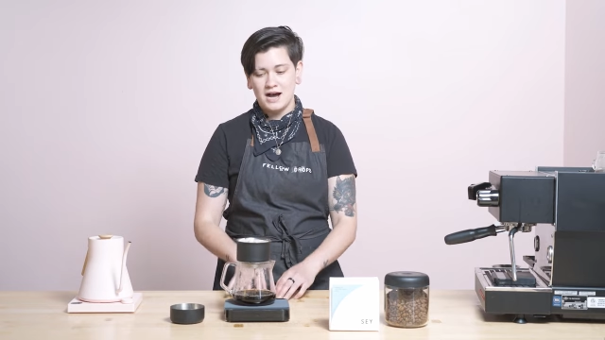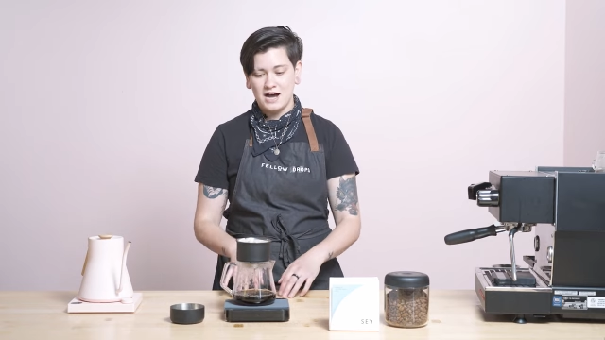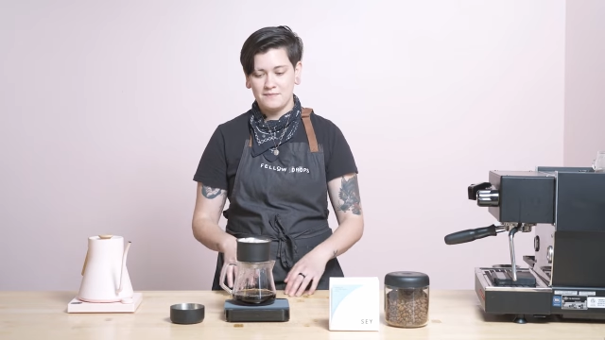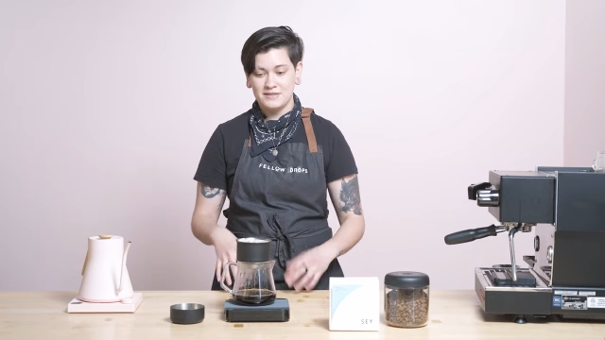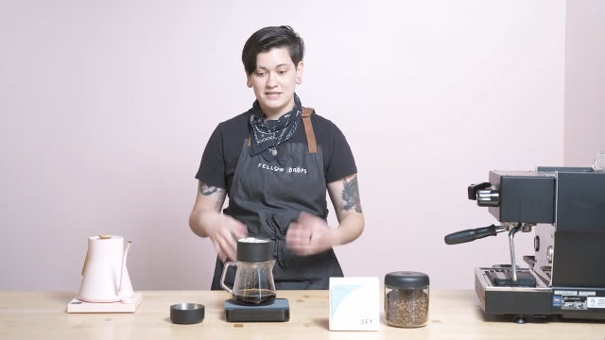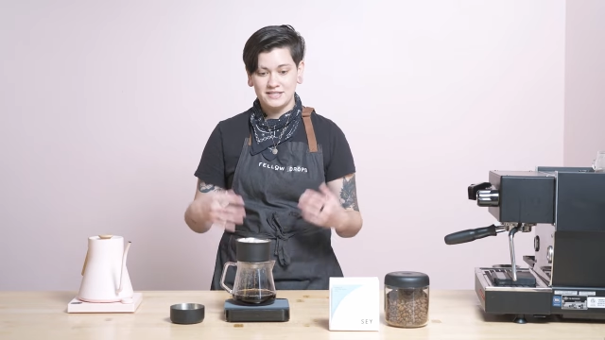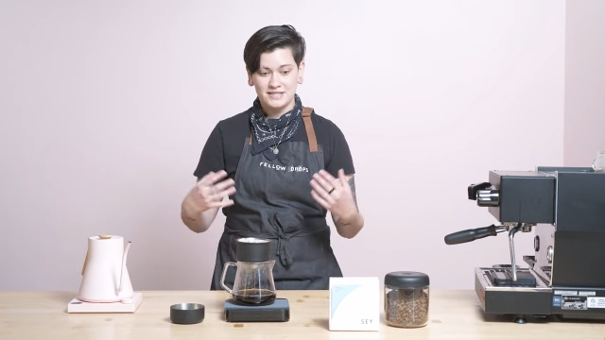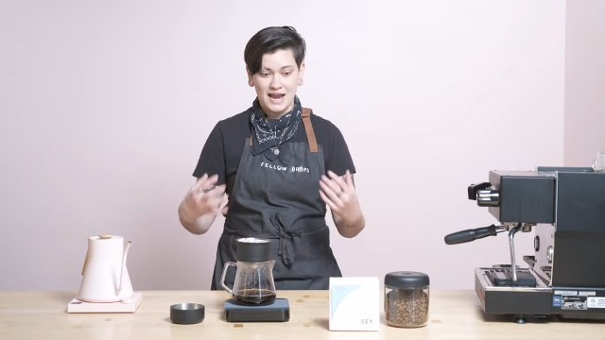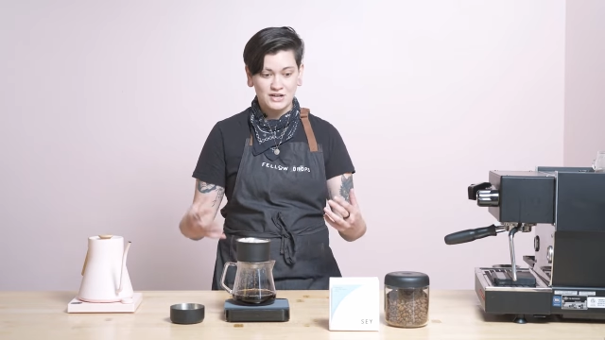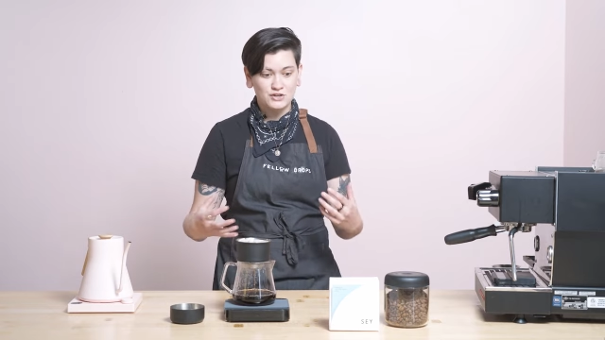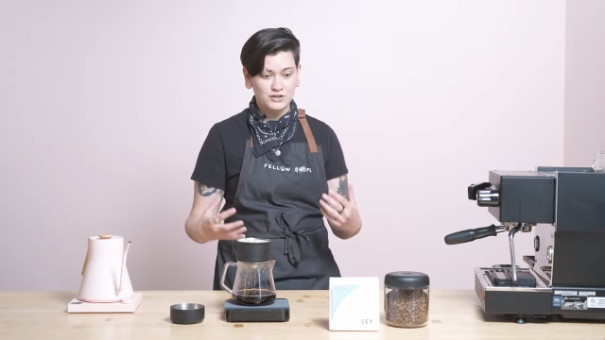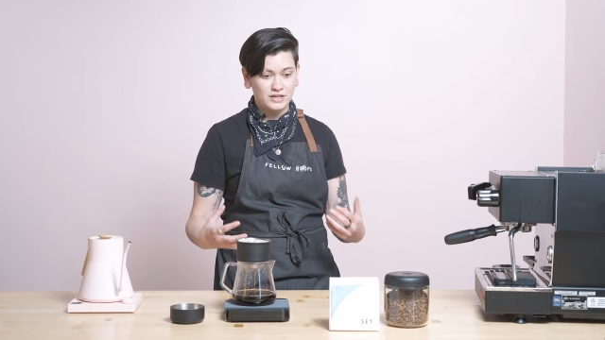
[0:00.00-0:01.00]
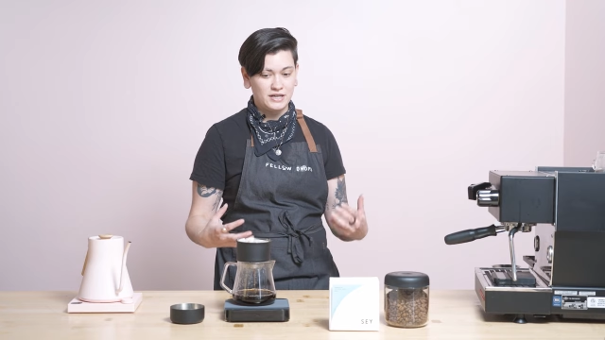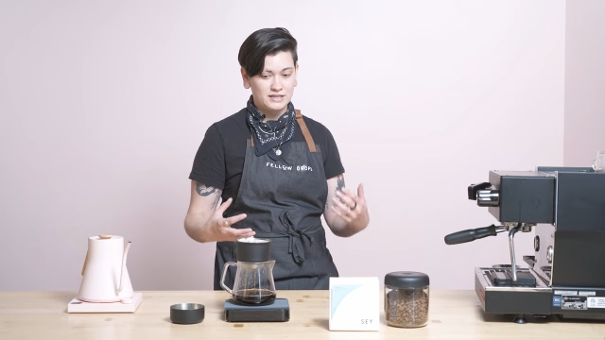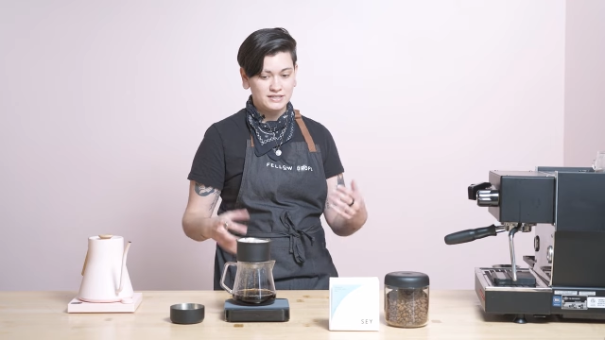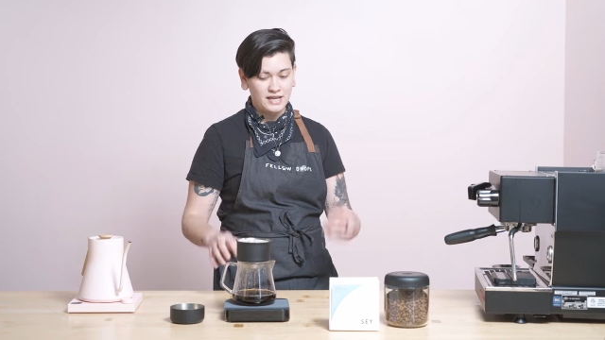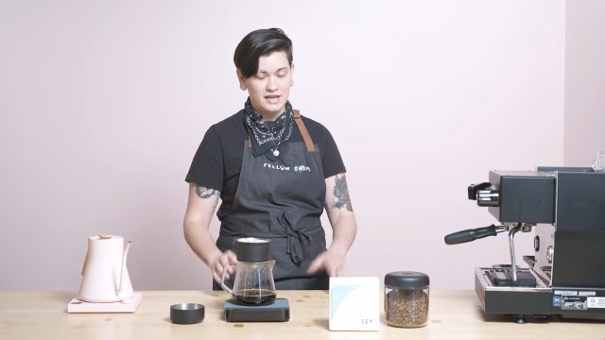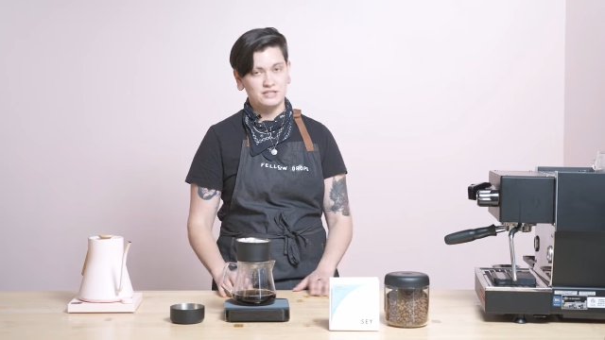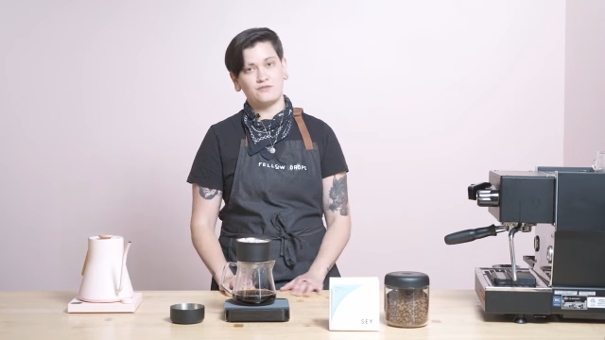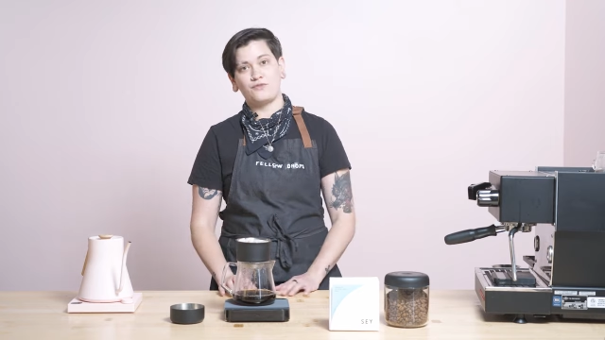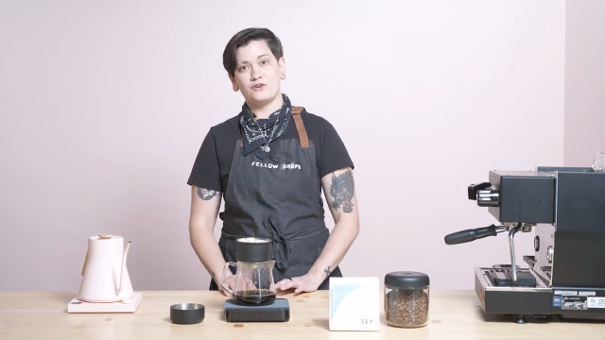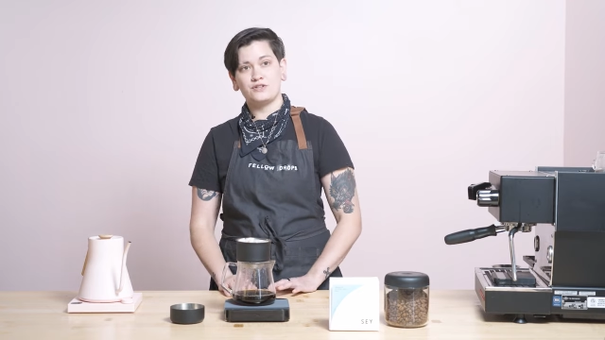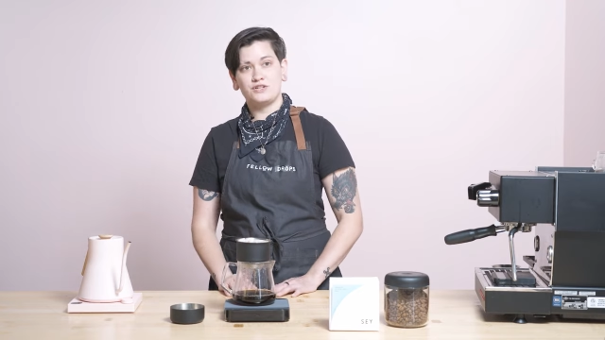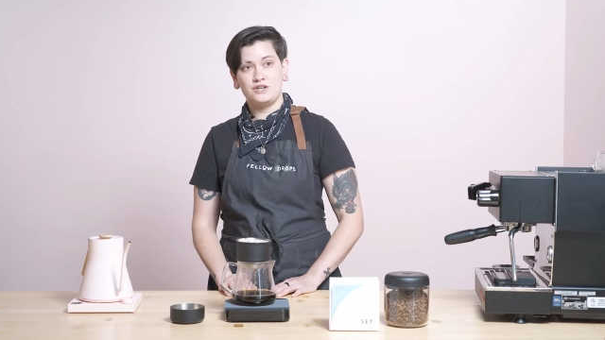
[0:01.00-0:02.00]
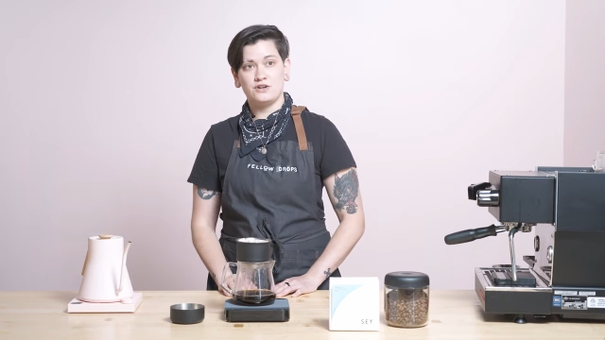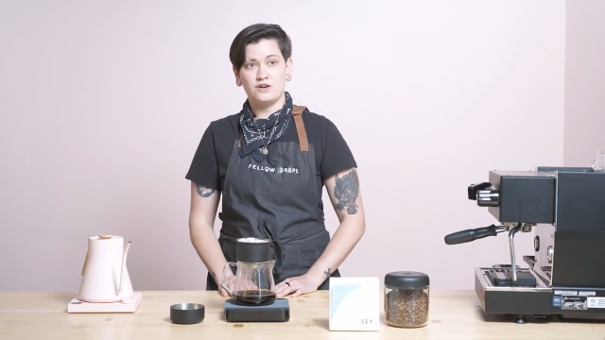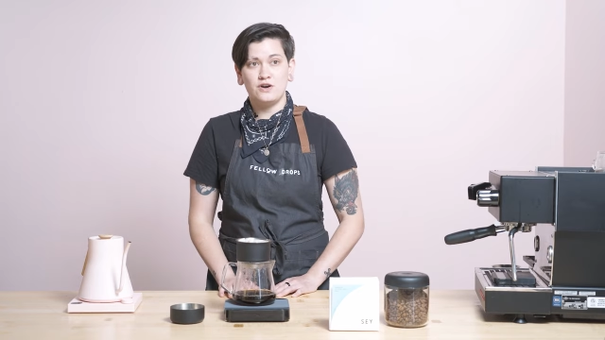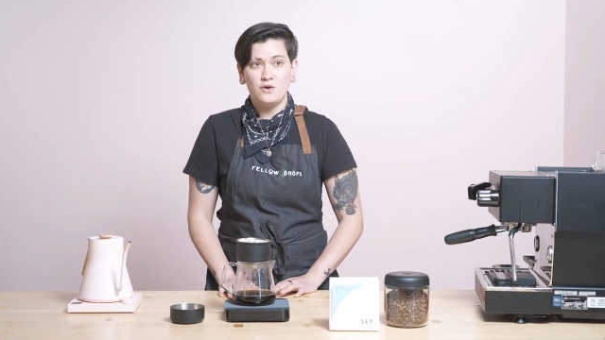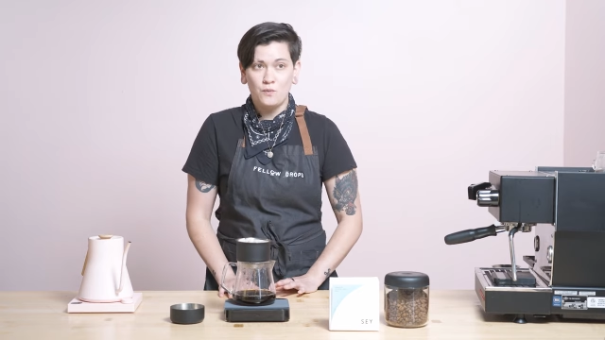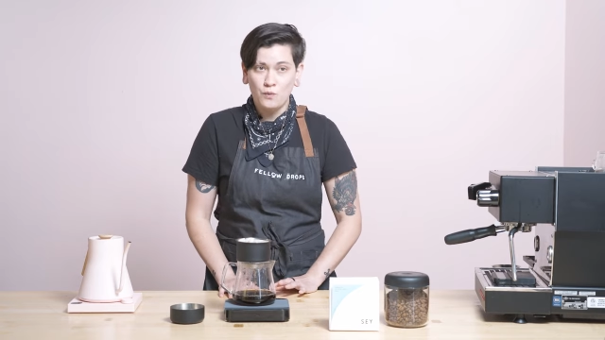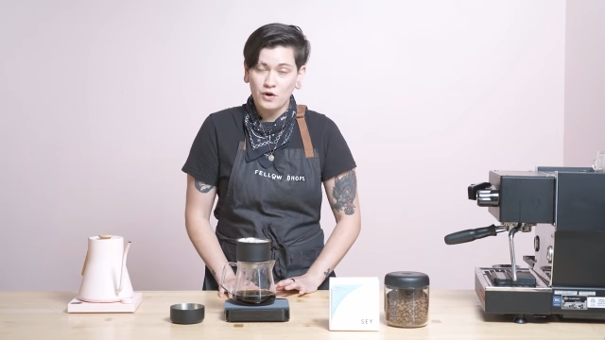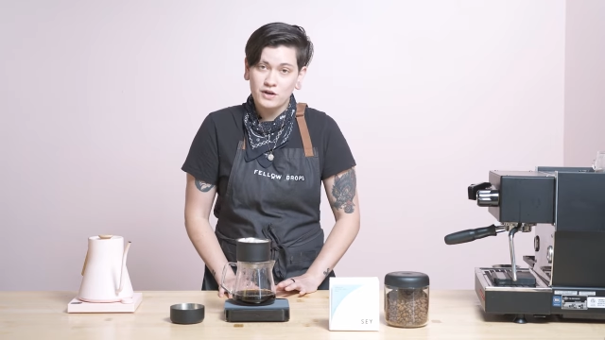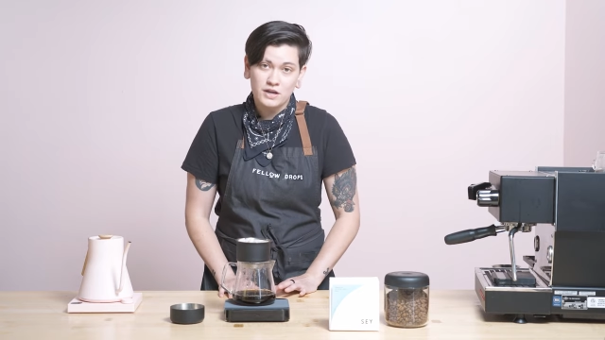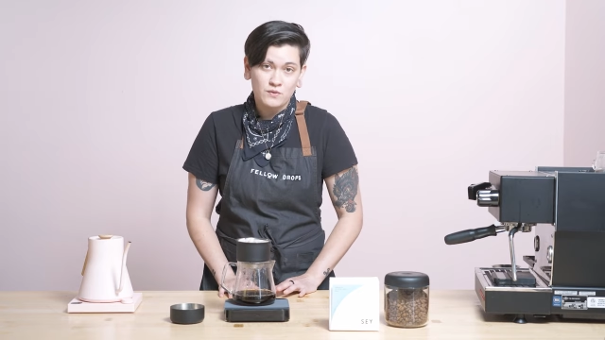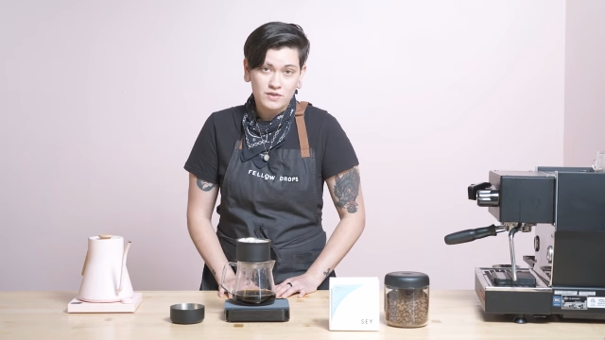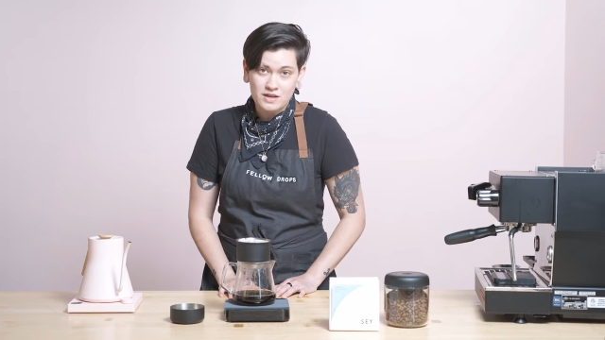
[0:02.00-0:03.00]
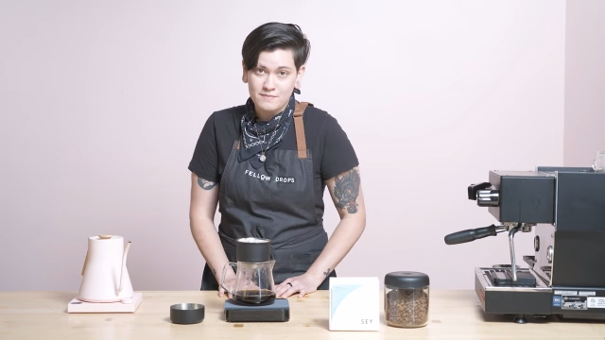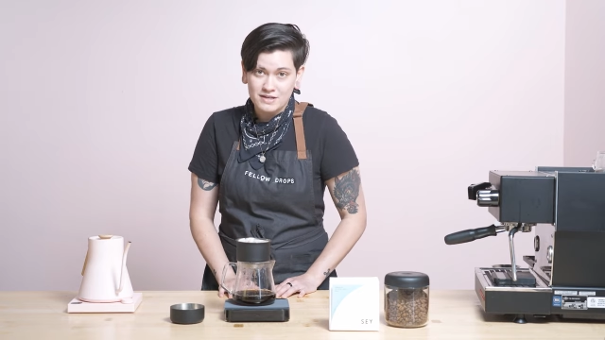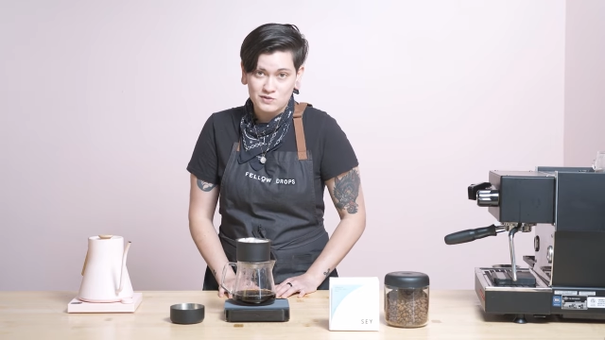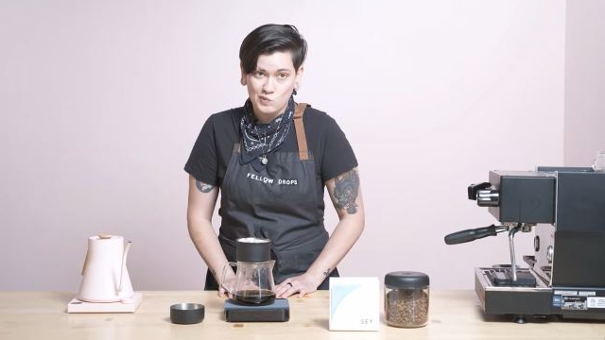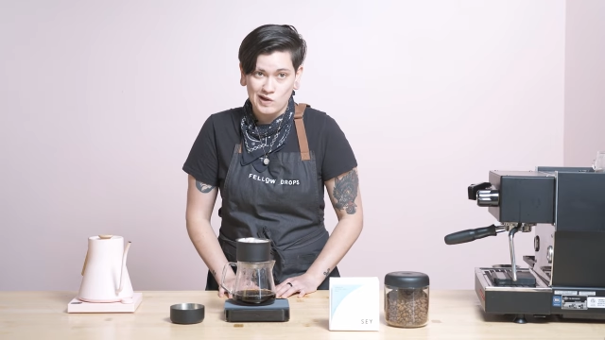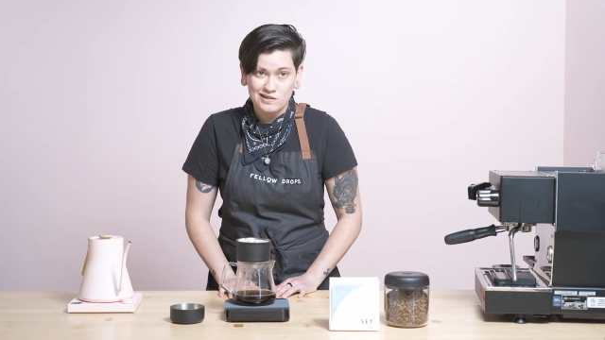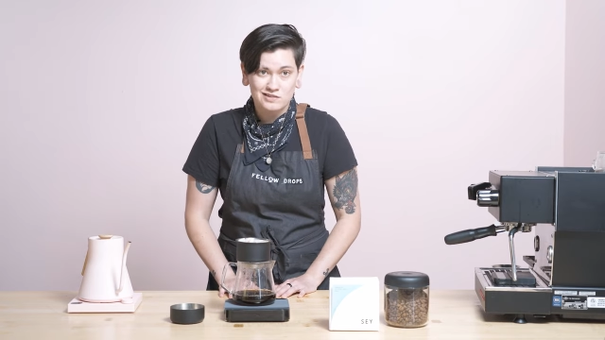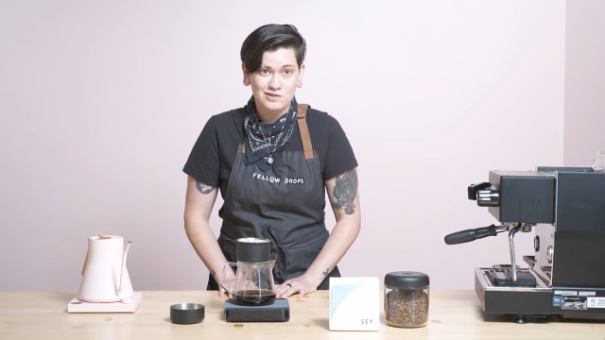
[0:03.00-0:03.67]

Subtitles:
And this is actually Sey's first year working with them as well,